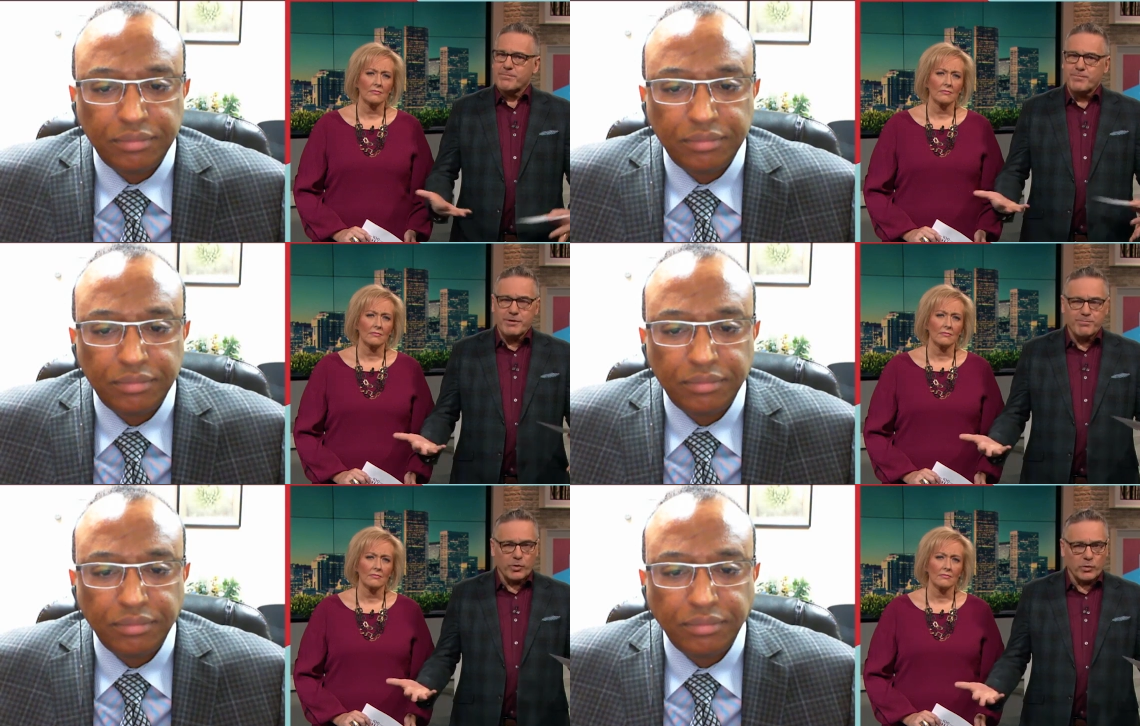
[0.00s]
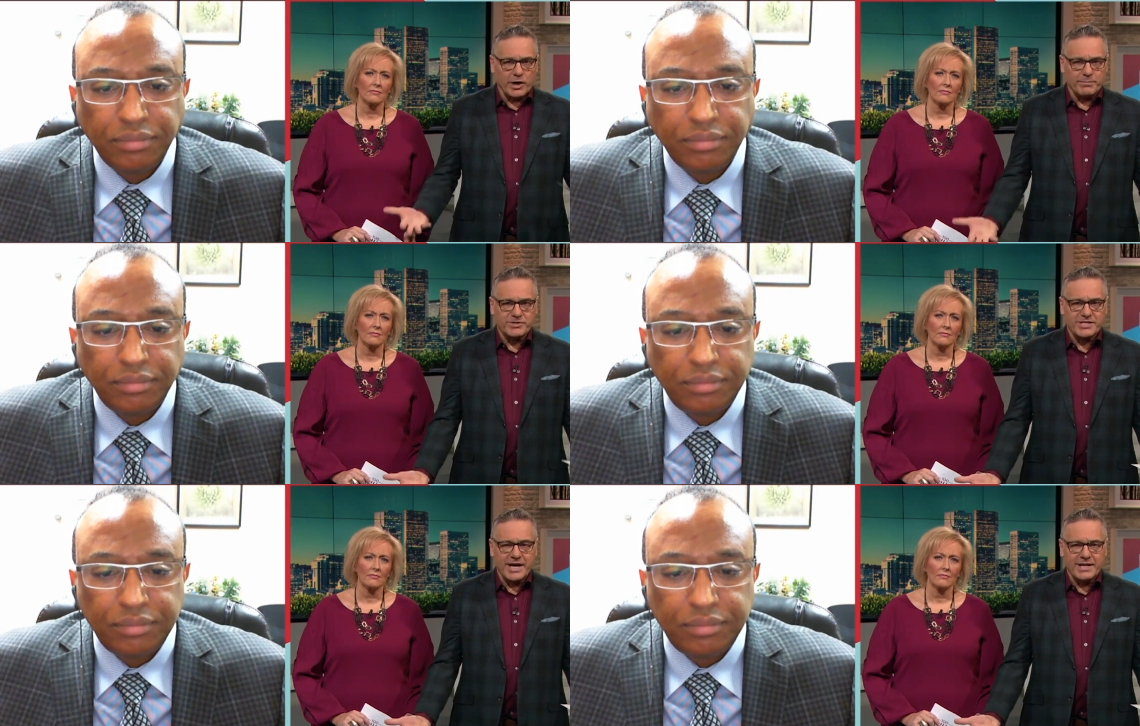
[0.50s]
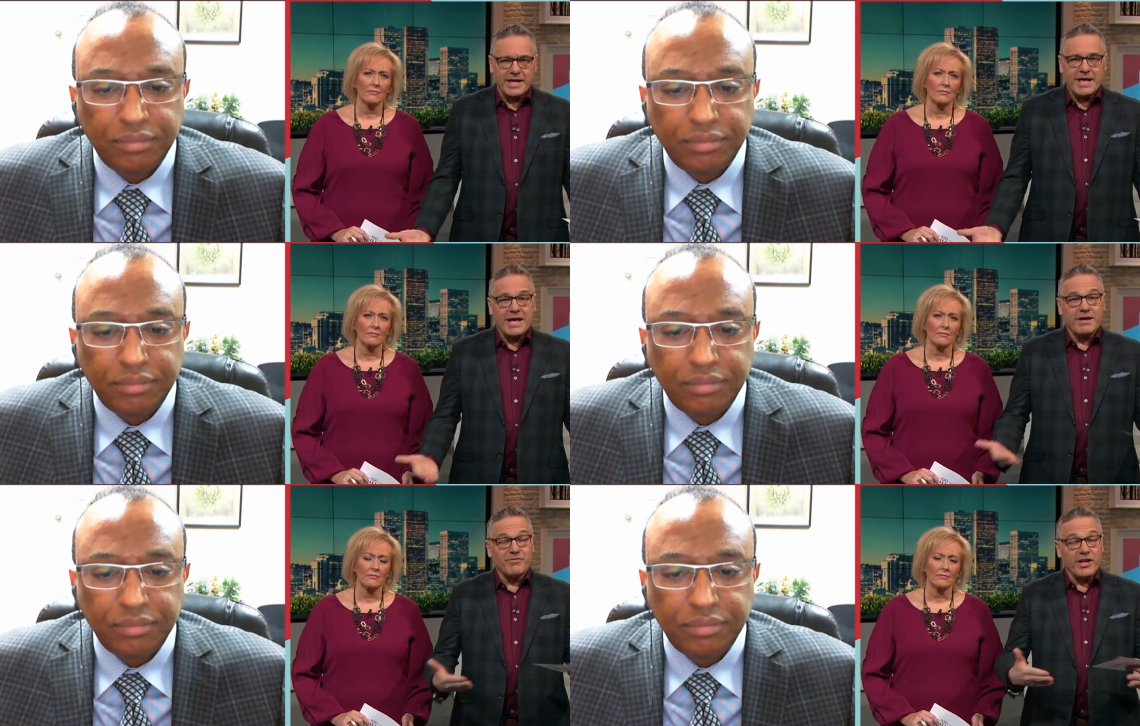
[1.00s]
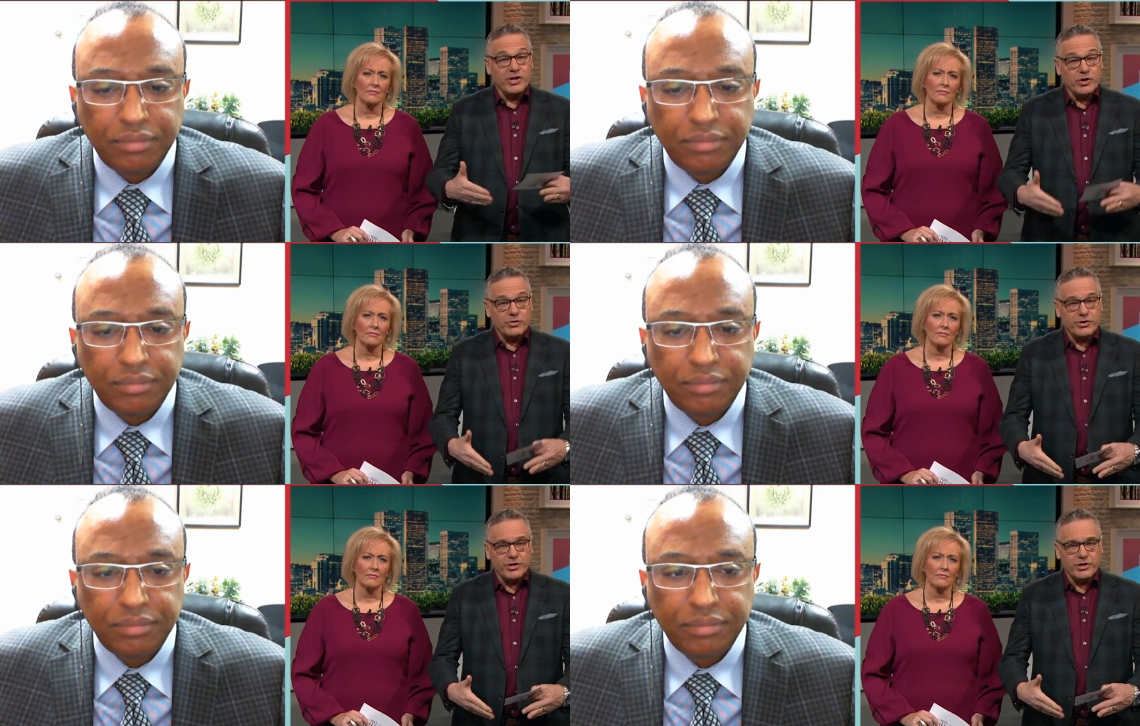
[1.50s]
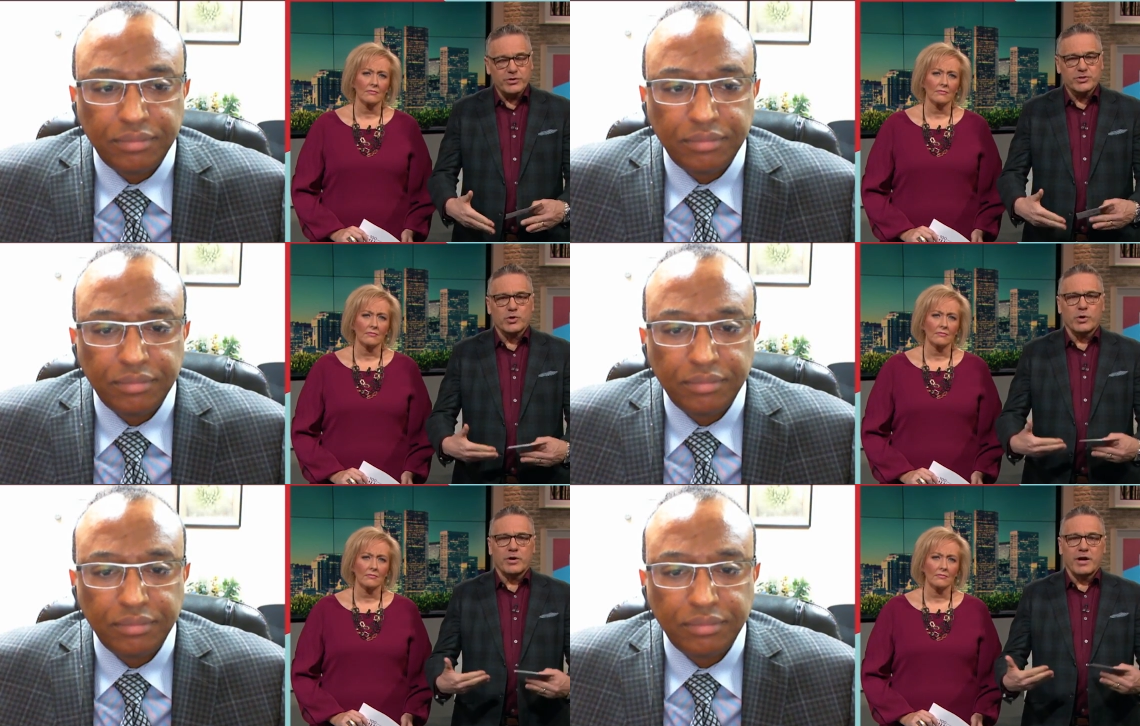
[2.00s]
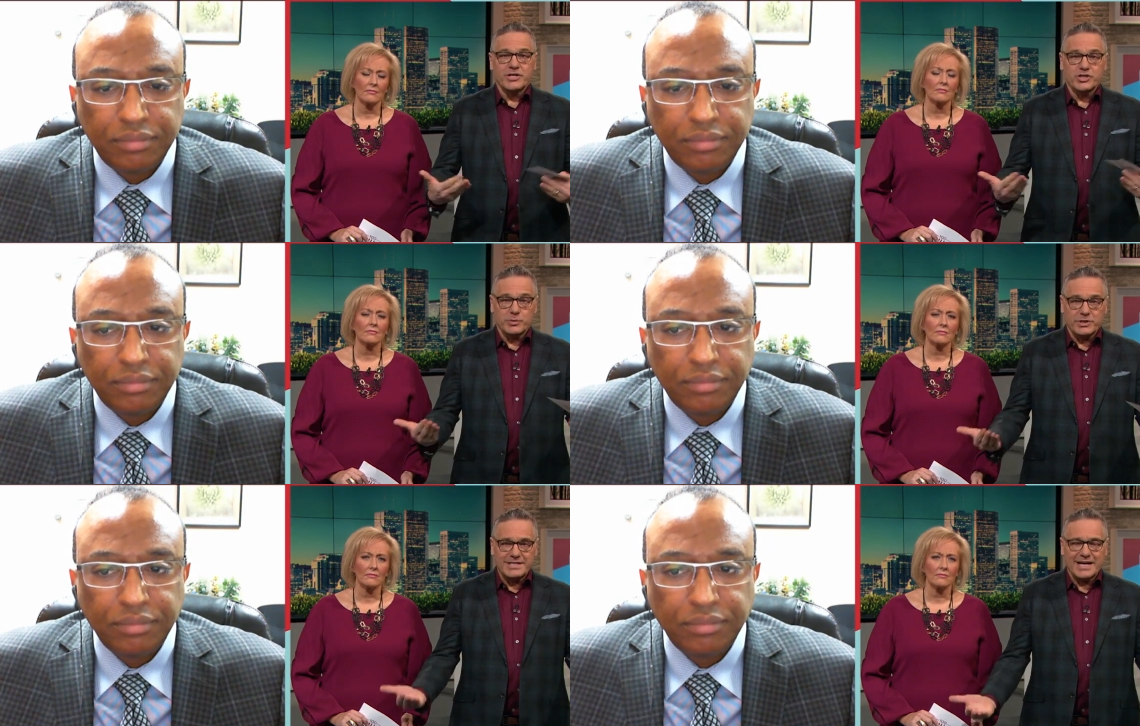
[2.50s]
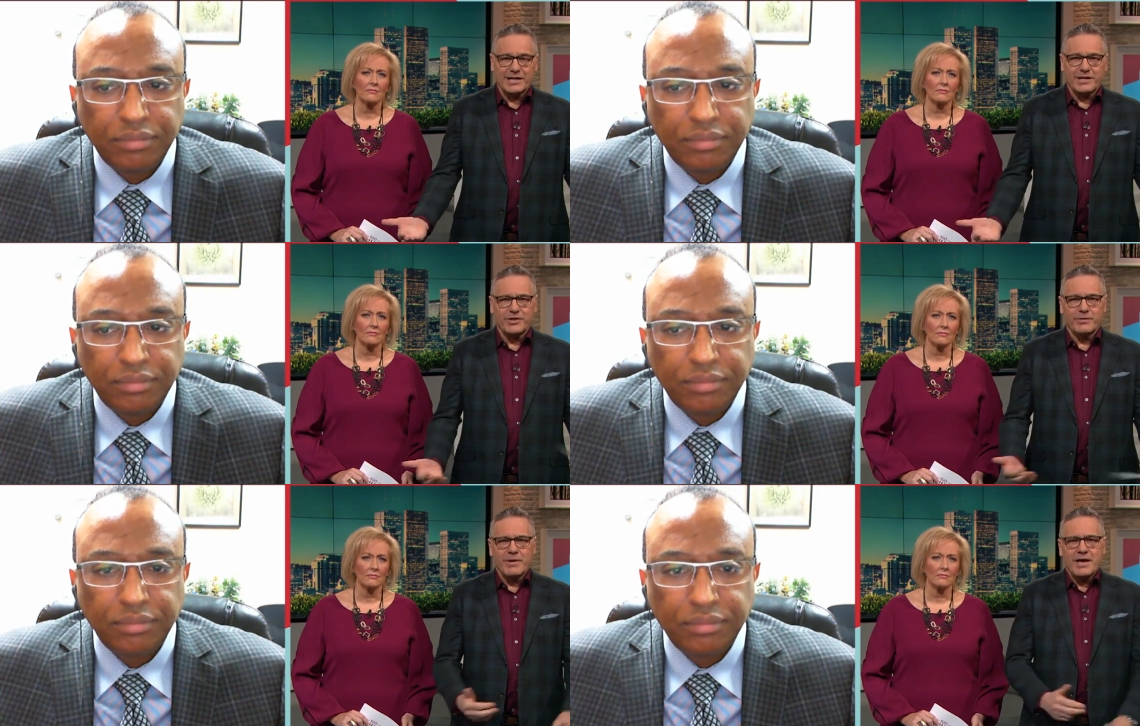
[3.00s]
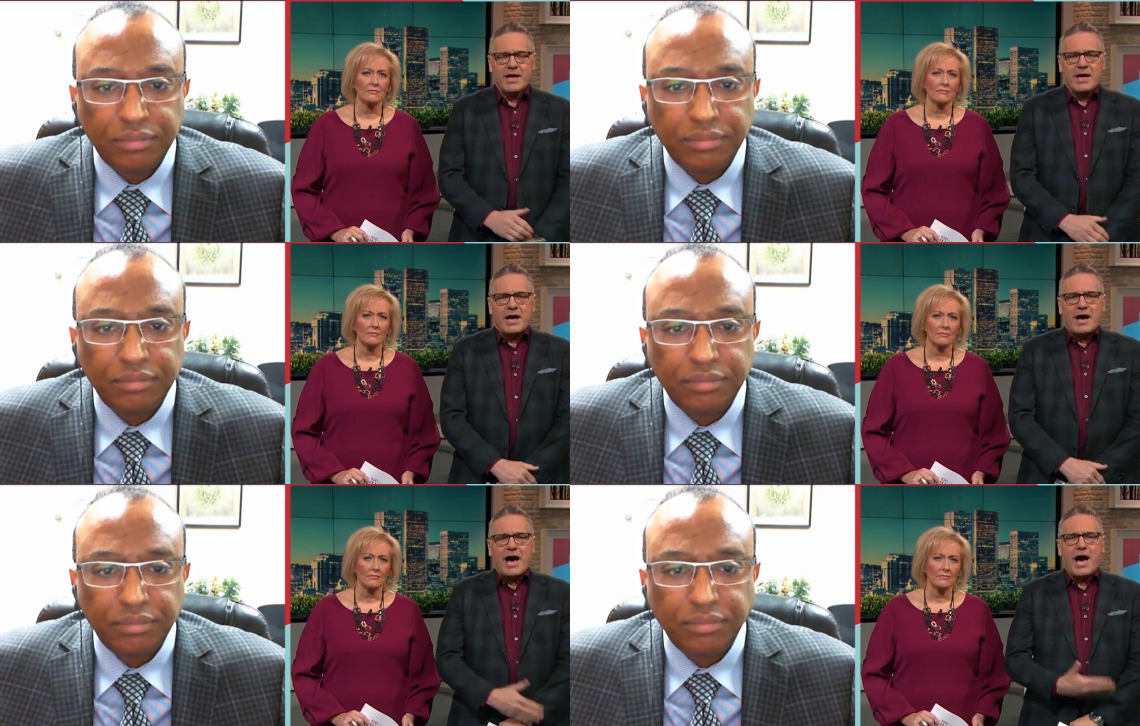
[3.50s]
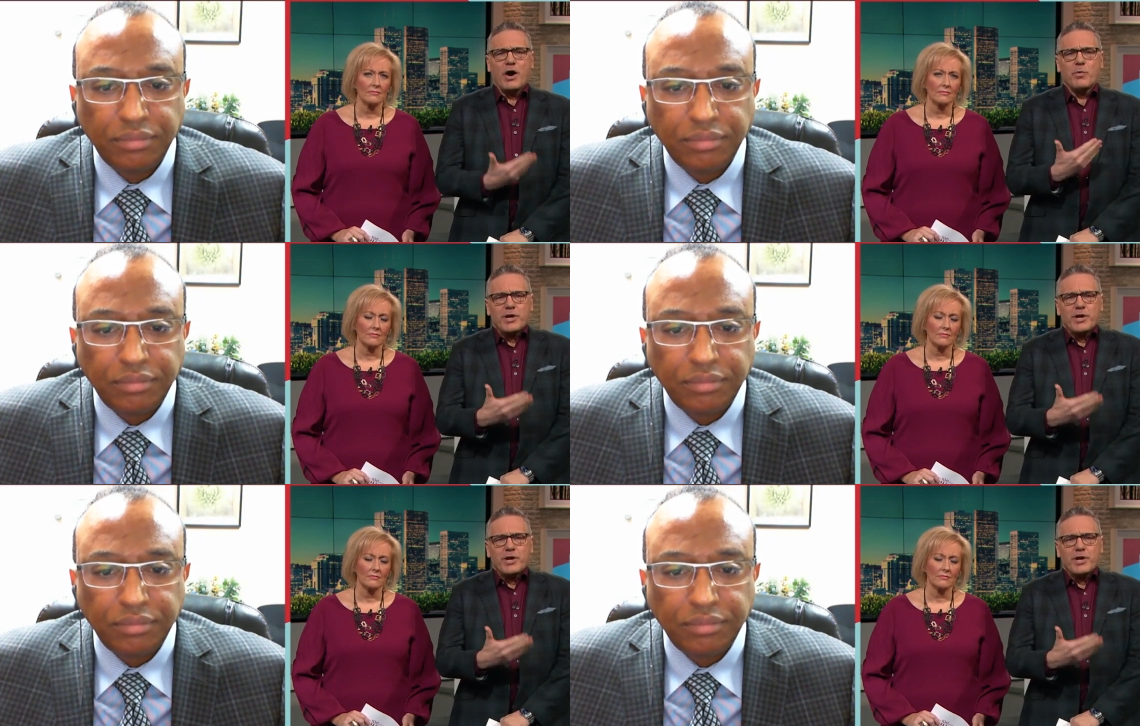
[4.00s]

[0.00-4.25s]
Speaker 1: people were upset if they knew the news or as you were telling them. How were